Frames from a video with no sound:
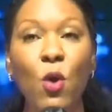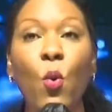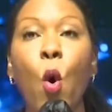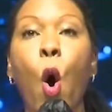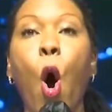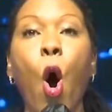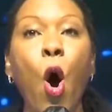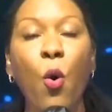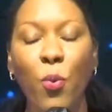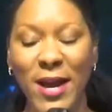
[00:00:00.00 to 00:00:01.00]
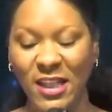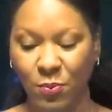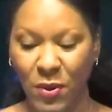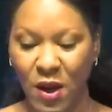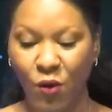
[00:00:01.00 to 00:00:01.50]
It will
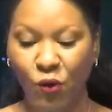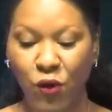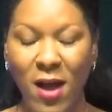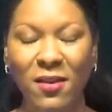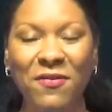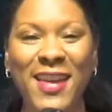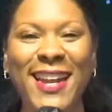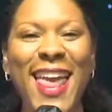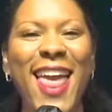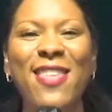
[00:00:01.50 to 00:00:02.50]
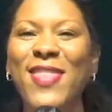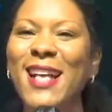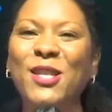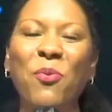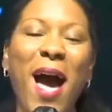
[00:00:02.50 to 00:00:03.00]
always be relevant, and
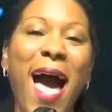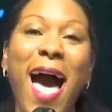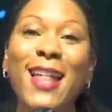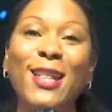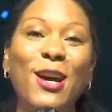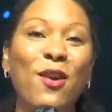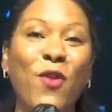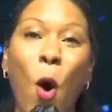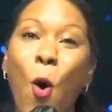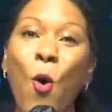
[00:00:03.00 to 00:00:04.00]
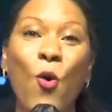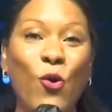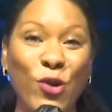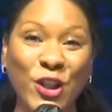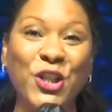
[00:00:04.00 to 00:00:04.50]
that's why I love an
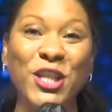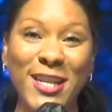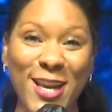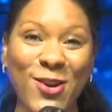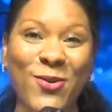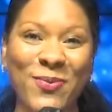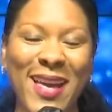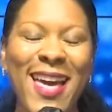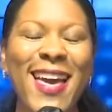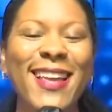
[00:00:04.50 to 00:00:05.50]
old Christian hymn.